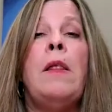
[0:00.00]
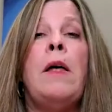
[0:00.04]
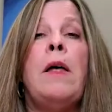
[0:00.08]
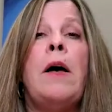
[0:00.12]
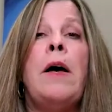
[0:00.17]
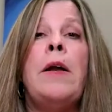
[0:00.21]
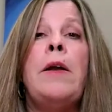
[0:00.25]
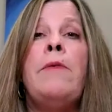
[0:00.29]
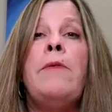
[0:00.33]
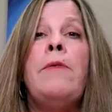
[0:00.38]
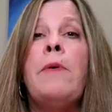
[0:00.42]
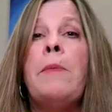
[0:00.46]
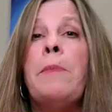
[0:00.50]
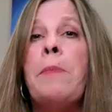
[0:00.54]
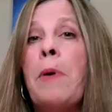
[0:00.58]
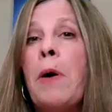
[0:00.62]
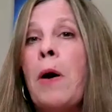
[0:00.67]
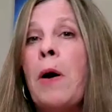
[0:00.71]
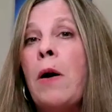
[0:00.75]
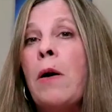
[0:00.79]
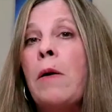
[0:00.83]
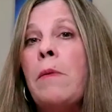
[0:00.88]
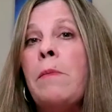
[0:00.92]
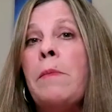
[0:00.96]
a lot of
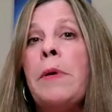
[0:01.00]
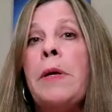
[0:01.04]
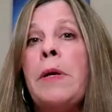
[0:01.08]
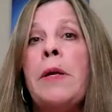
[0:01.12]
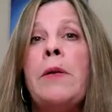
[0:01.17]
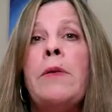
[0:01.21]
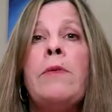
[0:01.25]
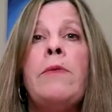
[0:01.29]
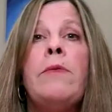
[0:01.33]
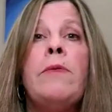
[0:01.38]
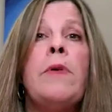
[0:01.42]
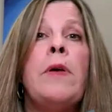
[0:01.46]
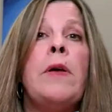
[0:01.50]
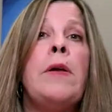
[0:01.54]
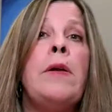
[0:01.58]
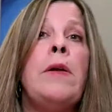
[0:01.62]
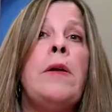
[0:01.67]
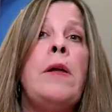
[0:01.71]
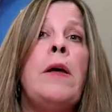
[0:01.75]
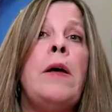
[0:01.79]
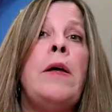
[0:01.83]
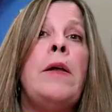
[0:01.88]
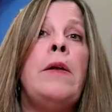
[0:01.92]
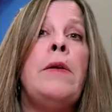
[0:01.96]
apartments
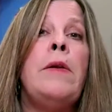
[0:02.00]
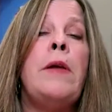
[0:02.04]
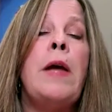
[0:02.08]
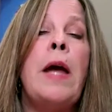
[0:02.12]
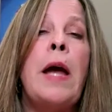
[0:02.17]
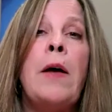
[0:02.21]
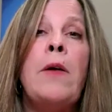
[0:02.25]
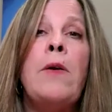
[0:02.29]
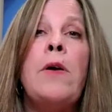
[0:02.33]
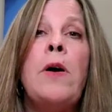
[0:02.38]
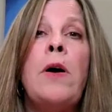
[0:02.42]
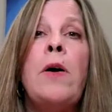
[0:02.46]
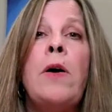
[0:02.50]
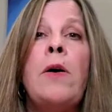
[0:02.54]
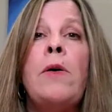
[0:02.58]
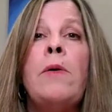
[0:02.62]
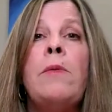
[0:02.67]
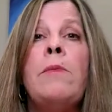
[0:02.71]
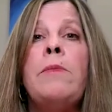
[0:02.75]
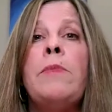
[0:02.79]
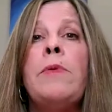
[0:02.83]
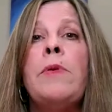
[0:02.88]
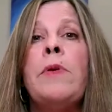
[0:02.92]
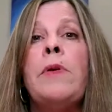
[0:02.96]
and
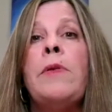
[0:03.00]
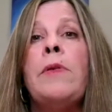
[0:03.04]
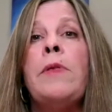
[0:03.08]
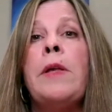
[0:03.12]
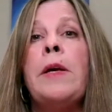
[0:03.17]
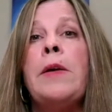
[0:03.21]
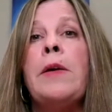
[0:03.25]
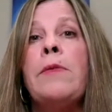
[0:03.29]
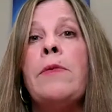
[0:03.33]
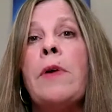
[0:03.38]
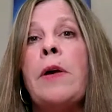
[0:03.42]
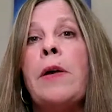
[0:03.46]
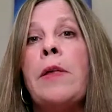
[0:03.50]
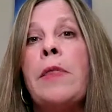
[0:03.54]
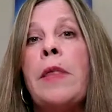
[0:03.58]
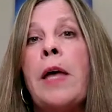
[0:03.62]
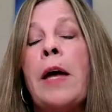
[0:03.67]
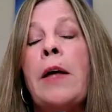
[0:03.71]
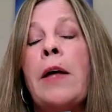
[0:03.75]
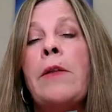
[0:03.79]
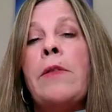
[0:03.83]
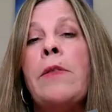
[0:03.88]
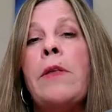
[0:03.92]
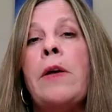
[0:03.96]
townhomes and things like
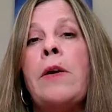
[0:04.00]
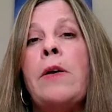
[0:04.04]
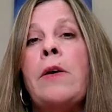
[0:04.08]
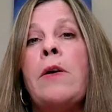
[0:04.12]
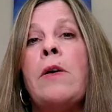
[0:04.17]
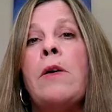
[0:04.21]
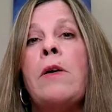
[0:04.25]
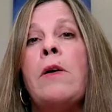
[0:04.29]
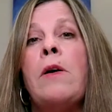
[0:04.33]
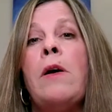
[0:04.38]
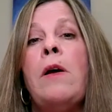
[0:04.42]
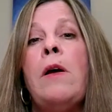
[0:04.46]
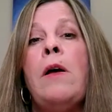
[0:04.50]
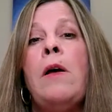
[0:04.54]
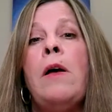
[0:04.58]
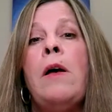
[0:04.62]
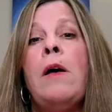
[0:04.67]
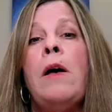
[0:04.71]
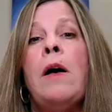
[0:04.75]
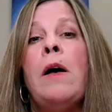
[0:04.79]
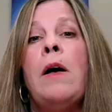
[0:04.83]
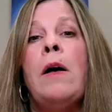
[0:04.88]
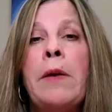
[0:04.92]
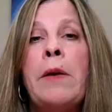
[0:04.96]
that are
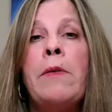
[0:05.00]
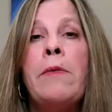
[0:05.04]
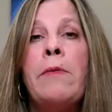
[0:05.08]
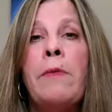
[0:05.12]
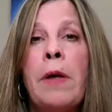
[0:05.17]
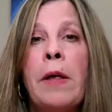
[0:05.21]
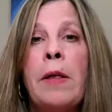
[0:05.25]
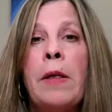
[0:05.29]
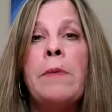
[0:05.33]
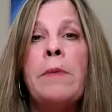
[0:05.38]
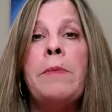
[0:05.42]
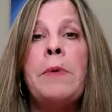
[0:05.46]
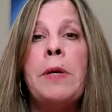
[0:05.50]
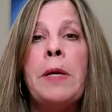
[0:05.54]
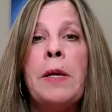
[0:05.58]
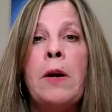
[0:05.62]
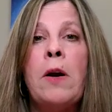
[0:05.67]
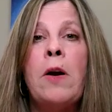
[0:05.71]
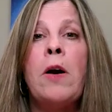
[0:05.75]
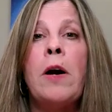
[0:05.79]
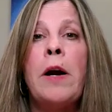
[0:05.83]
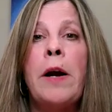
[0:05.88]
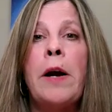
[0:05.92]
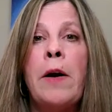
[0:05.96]
being developed
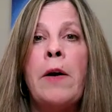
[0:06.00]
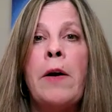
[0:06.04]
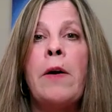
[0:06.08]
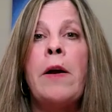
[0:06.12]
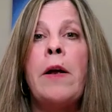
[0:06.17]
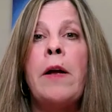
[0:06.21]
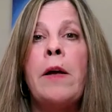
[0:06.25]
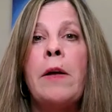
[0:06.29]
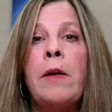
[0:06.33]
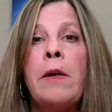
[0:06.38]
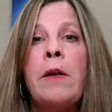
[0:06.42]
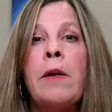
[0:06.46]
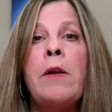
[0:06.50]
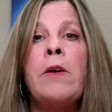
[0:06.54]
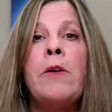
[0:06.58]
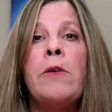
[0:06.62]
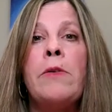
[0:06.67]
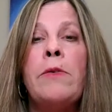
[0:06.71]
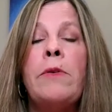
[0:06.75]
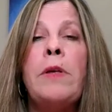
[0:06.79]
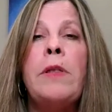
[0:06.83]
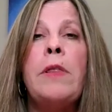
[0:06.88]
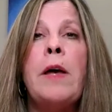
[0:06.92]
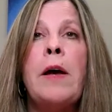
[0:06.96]
in our area. And
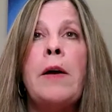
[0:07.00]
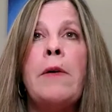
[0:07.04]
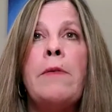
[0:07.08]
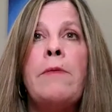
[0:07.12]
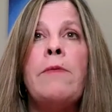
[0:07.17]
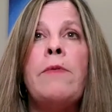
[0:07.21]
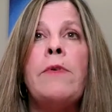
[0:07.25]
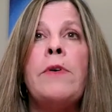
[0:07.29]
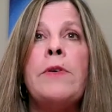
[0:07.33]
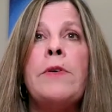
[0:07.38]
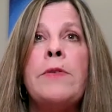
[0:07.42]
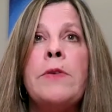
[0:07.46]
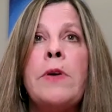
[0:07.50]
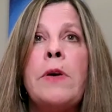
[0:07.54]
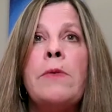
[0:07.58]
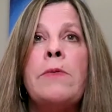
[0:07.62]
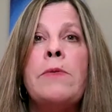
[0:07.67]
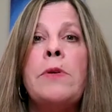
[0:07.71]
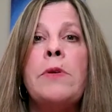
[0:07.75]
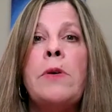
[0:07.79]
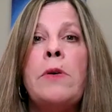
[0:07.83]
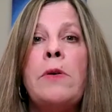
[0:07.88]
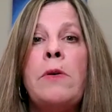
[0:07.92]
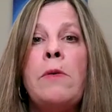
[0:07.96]
you'll see that in
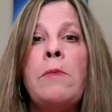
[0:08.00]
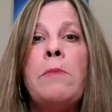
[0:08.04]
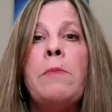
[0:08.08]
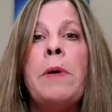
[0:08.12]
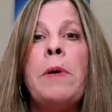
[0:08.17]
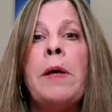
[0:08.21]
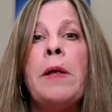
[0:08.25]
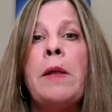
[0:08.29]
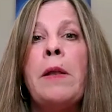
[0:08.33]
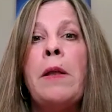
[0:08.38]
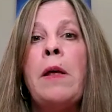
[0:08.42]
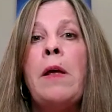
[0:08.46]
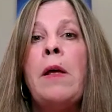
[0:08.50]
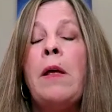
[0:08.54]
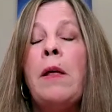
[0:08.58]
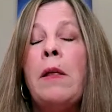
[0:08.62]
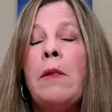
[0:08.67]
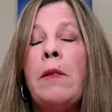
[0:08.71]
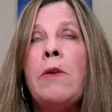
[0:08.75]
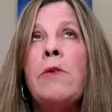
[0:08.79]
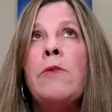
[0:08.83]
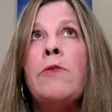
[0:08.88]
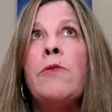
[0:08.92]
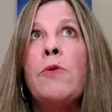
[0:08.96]
Frisco too, but
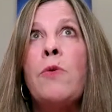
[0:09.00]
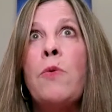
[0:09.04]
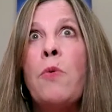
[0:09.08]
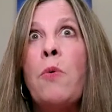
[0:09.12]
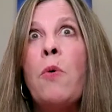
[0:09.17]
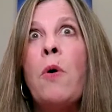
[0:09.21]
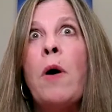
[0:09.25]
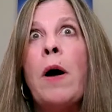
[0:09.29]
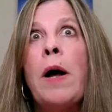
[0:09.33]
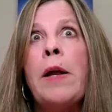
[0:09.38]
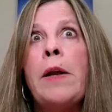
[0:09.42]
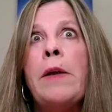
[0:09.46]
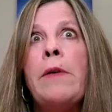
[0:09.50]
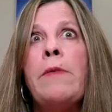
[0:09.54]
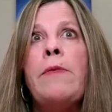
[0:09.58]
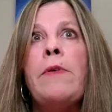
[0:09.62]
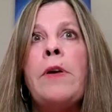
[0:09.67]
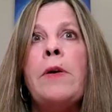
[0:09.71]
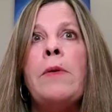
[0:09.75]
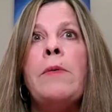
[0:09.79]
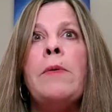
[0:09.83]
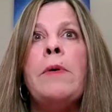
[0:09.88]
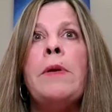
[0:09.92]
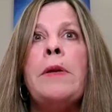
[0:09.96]
there's quite a
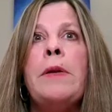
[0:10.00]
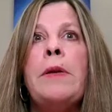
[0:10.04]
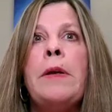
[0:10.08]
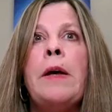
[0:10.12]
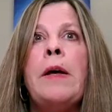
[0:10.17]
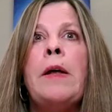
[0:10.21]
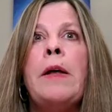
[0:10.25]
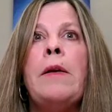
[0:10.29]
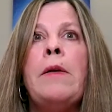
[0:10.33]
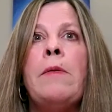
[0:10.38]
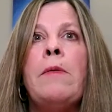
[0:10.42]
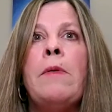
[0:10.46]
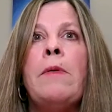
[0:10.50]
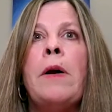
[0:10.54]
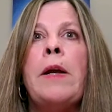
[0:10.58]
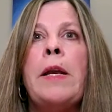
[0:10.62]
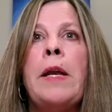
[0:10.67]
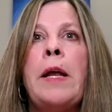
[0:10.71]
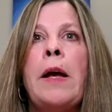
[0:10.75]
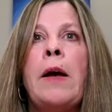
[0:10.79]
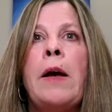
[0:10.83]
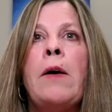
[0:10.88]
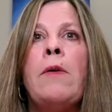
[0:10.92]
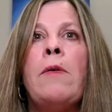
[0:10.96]
few in Denton
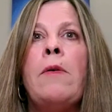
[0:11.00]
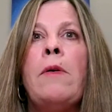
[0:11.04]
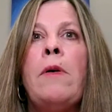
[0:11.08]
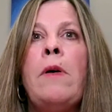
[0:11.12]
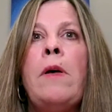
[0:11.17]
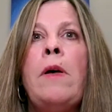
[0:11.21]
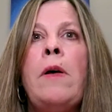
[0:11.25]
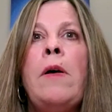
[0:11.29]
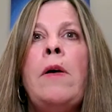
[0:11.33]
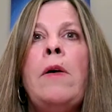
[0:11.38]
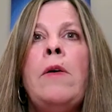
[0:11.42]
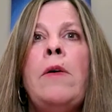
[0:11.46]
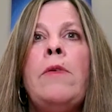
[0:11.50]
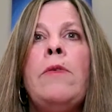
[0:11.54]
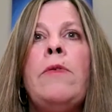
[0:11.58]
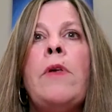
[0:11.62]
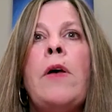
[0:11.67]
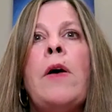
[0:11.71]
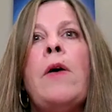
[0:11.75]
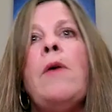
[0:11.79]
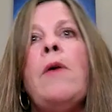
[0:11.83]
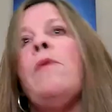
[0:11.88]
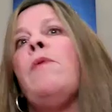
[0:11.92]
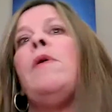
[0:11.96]
right now.
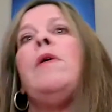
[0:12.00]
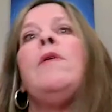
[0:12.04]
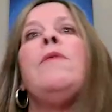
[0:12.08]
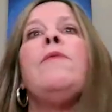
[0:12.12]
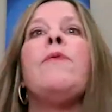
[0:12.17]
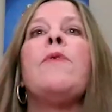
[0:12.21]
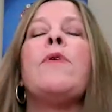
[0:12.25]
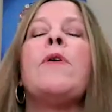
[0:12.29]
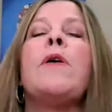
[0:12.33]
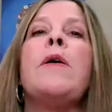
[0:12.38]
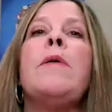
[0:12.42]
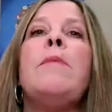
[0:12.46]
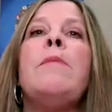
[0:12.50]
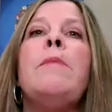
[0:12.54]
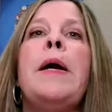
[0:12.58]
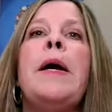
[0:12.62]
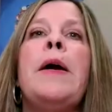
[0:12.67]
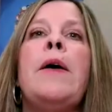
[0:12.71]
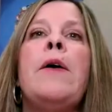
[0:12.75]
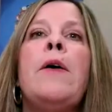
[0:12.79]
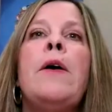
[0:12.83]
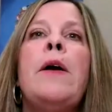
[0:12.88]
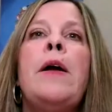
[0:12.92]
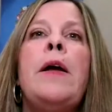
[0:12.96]
So if we're
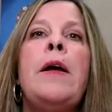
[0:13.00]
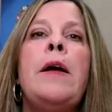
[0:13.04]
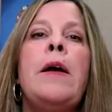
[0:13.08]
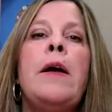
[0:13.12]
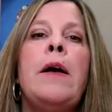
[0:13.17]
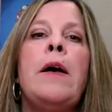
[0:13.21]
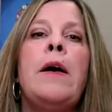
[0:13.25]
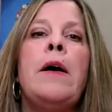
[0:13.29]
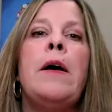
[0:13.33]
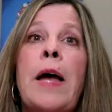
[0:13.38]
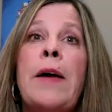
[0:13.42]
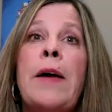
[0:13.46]
comparing